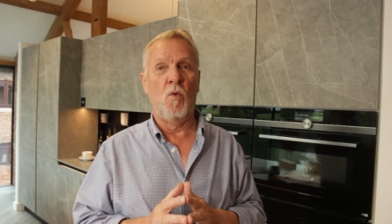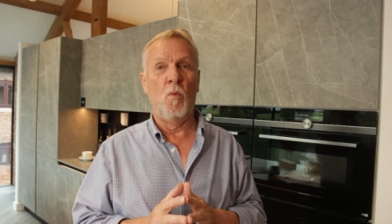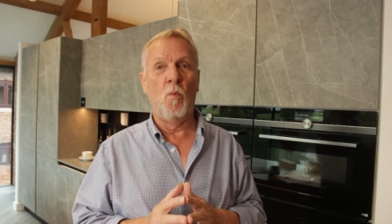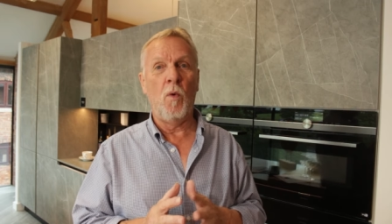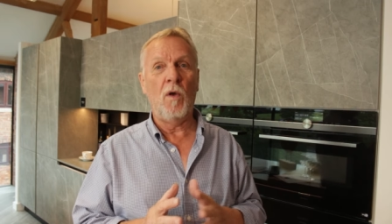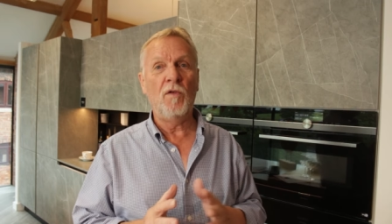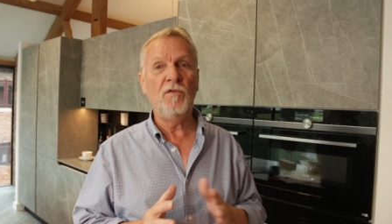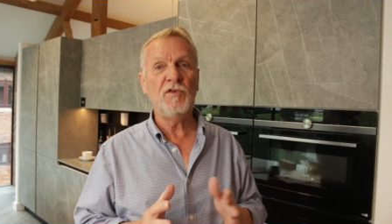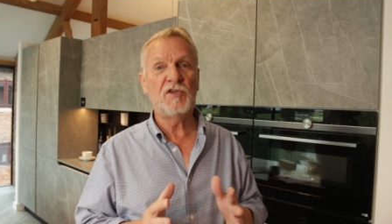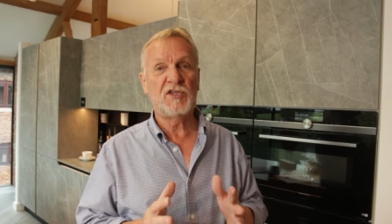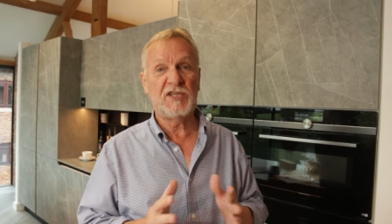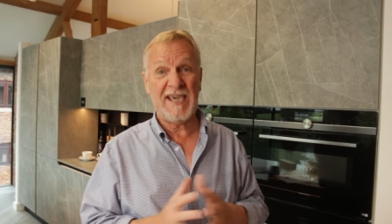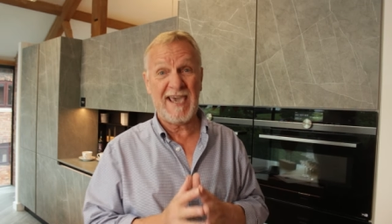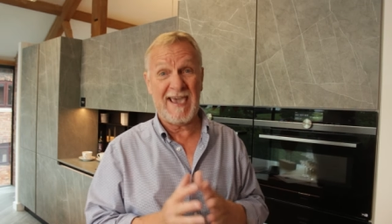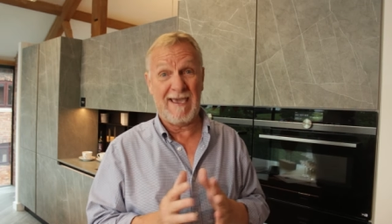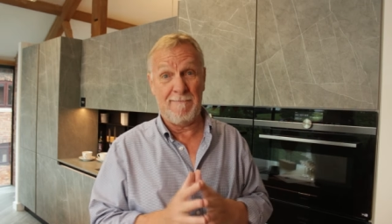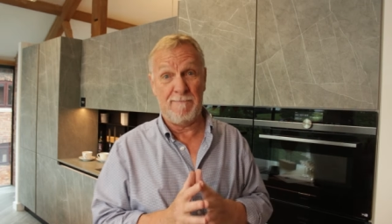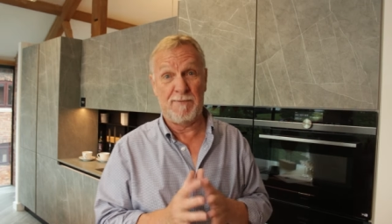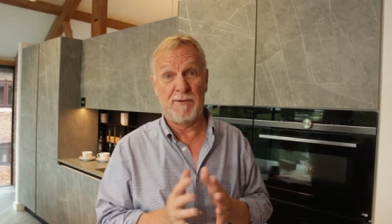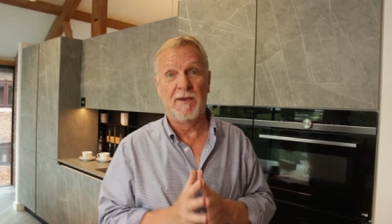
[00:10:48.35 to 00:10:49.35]
One
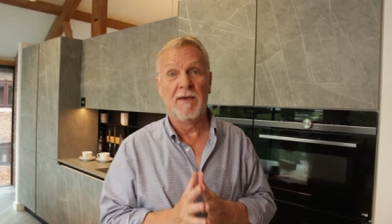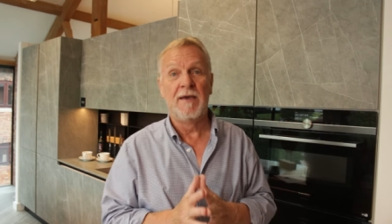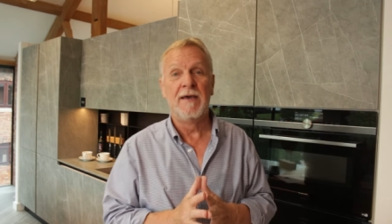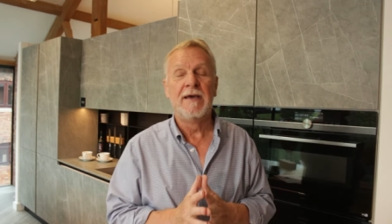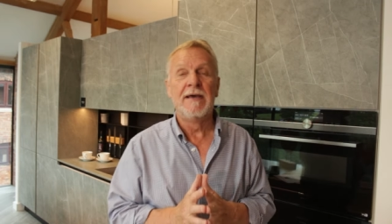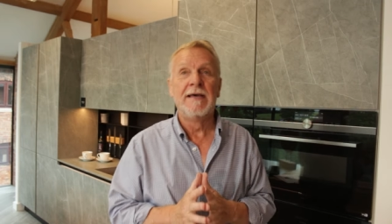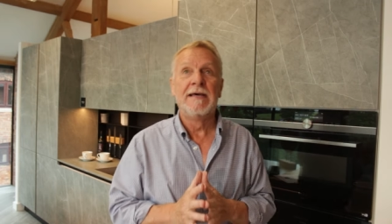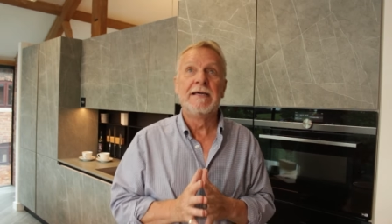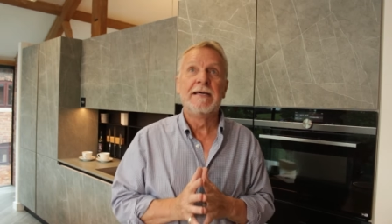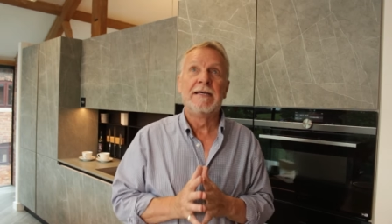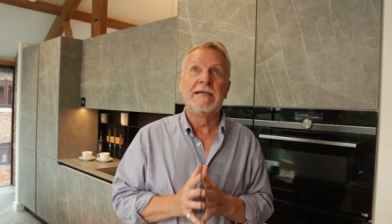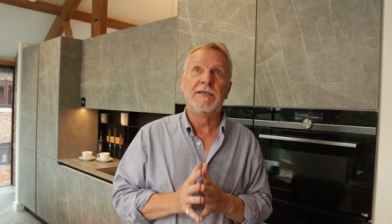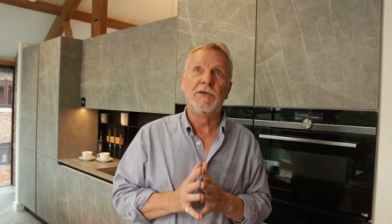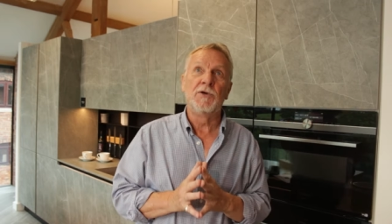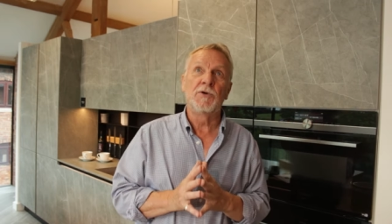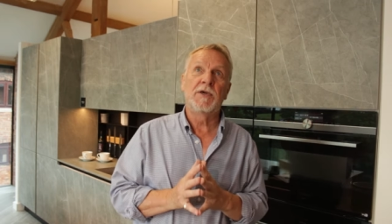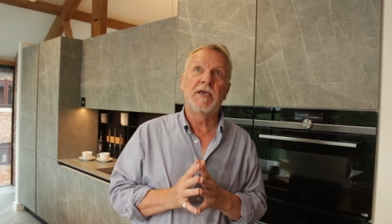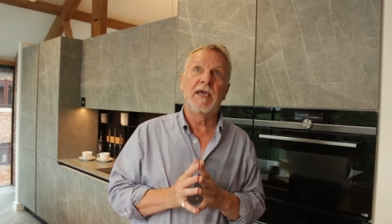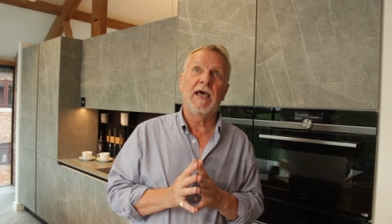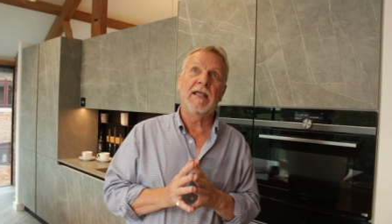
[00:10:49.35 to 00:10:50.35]
tip,
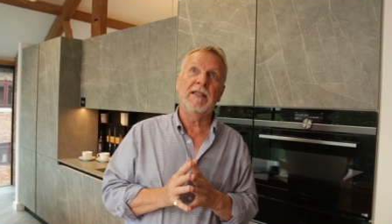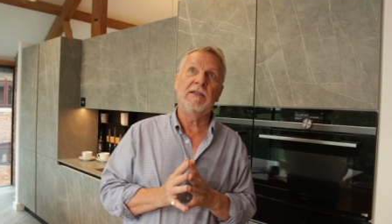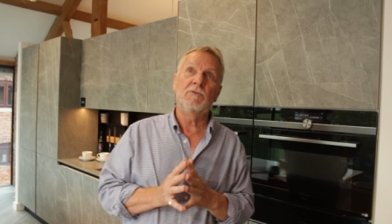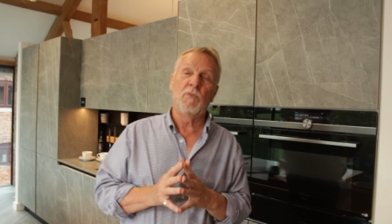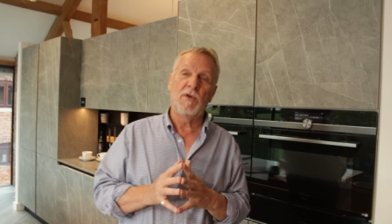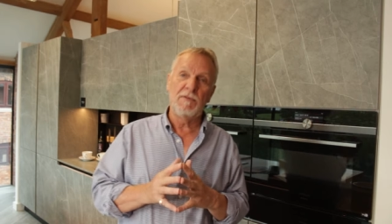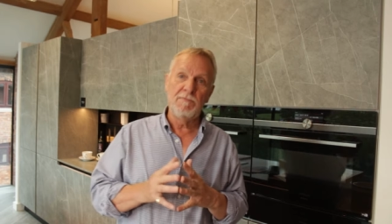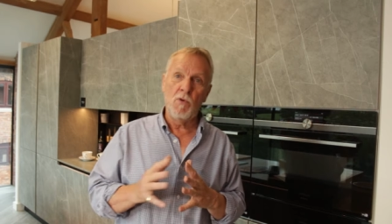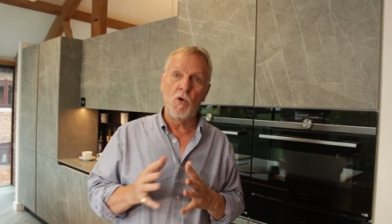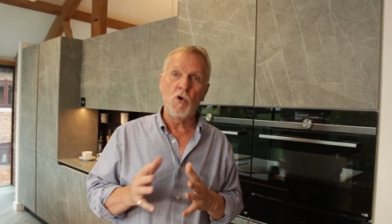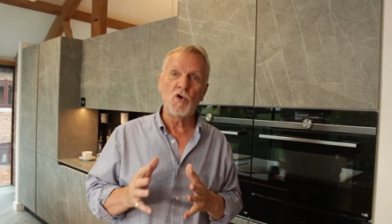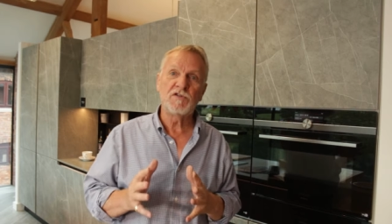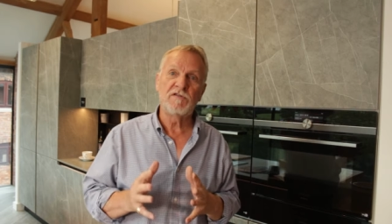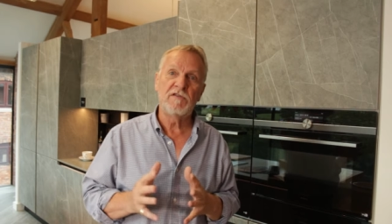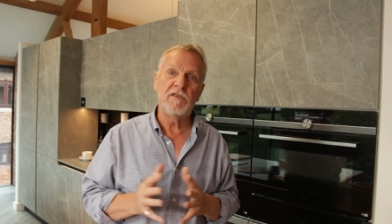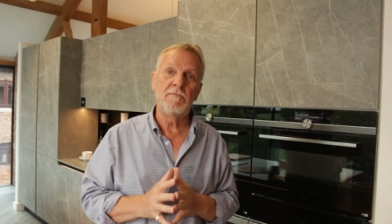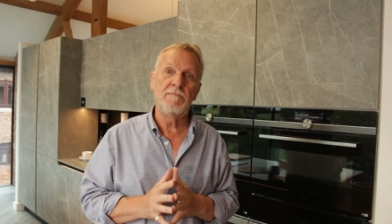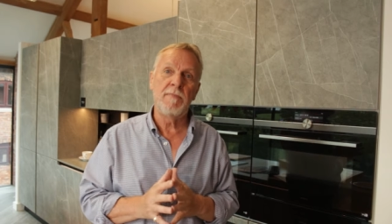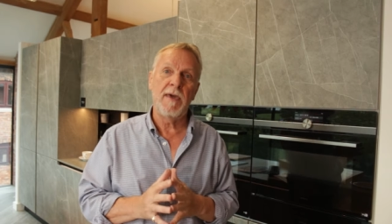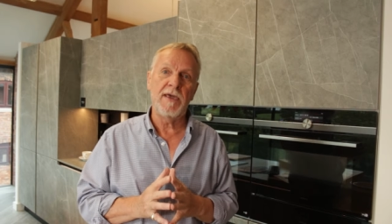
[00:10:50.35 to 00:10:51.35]
you can, with most
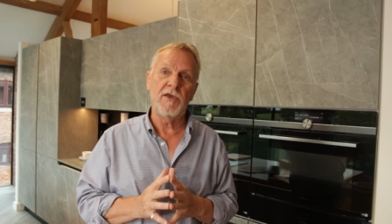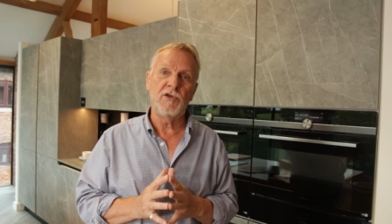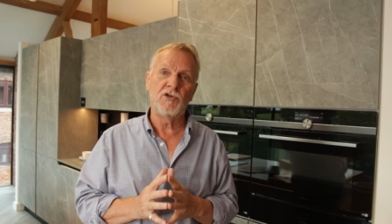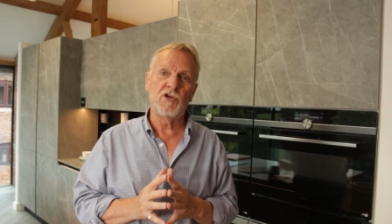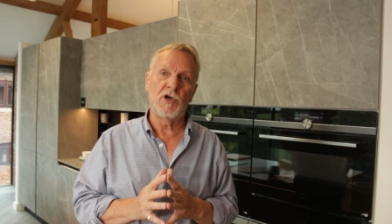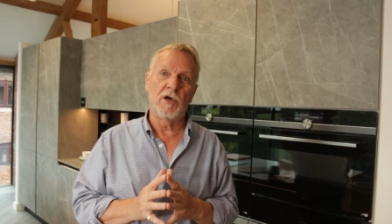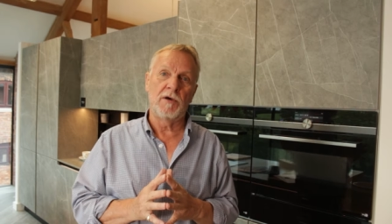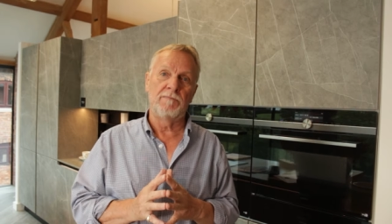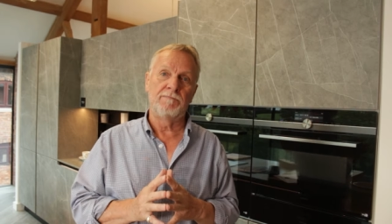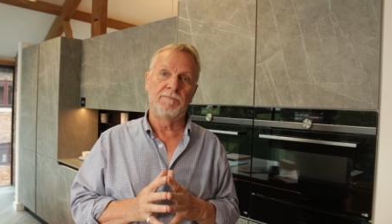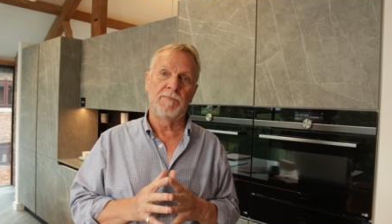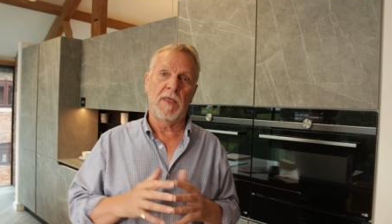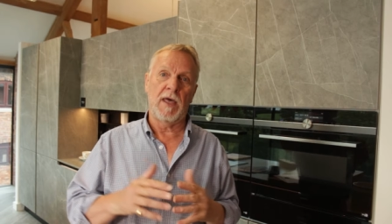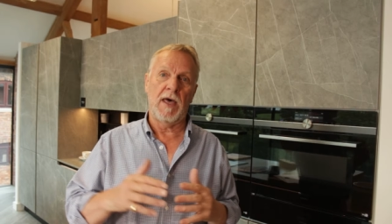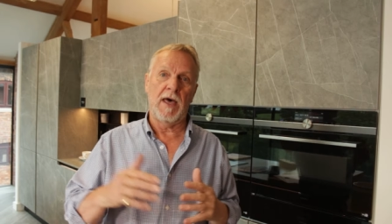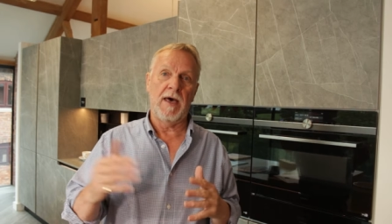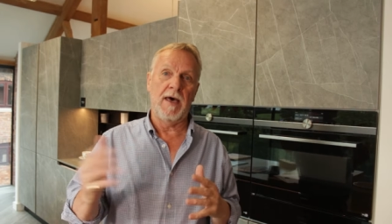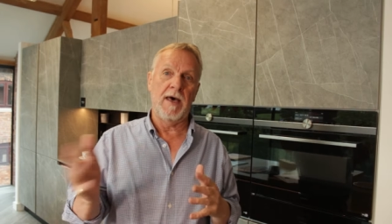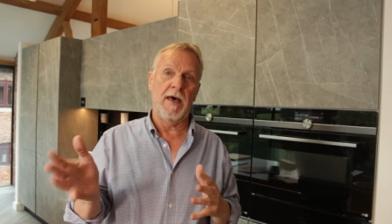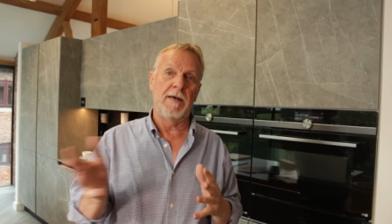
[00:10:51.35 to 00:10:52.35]
of the major
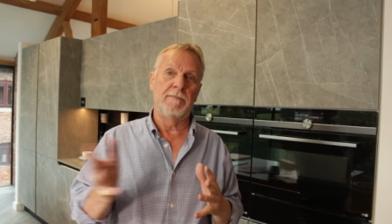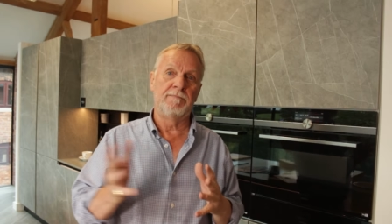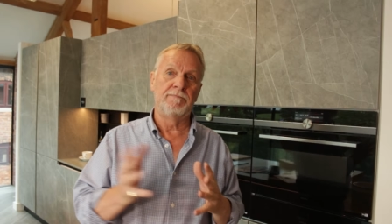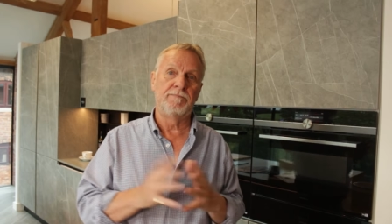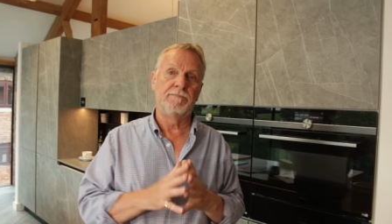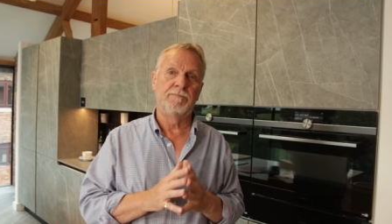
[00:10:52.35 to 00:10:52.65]
uh,